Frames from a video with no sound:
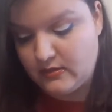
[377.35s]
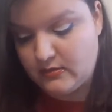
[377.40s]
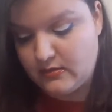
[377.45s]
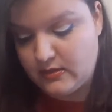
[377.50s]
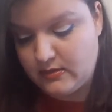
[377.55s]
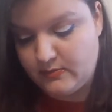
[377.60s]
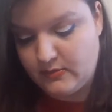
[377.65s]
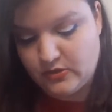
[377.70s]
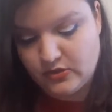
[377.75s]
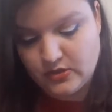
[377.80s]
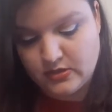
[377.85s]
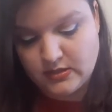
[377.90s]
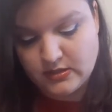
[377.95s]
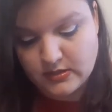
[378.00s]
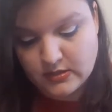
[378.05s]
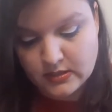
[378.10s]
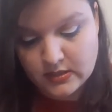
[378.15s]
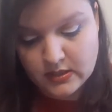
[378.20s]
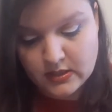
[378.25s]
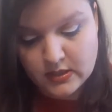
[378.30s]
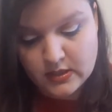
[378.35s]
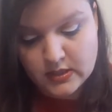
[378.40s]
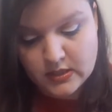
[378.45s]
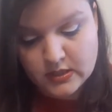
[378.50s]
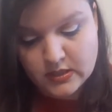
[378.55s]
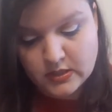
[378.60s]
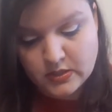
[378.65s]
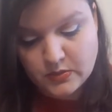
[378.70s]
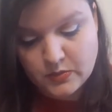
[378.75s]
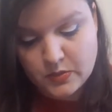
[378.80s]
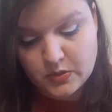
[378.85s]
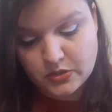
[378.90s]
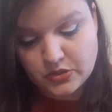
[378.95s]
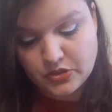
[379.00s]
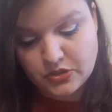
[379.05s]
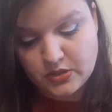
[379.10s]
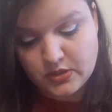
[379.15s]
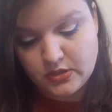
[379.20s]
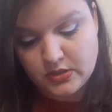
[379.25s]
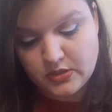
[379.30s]
Let me just
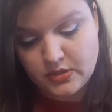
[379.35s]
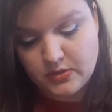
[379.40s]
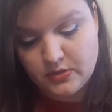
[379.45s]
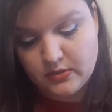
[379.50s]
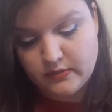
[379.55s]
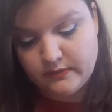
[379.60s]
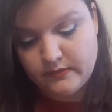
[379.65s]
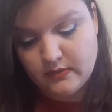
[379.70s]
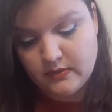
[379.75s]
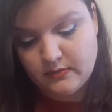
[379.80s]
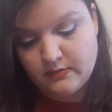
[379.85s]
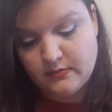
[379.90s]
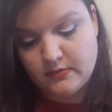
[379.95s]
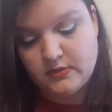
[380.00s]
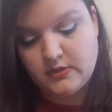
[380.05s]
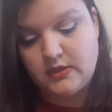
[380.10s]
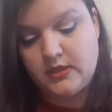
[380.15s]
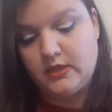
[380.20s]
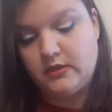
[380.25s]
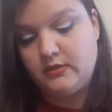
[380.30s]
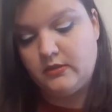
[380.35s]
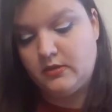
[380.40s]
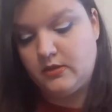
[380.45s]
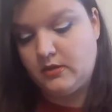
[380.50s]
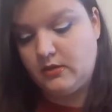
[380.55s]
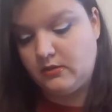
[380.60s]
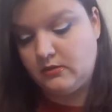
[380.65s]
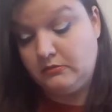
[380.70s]
swatch the 2 of them together.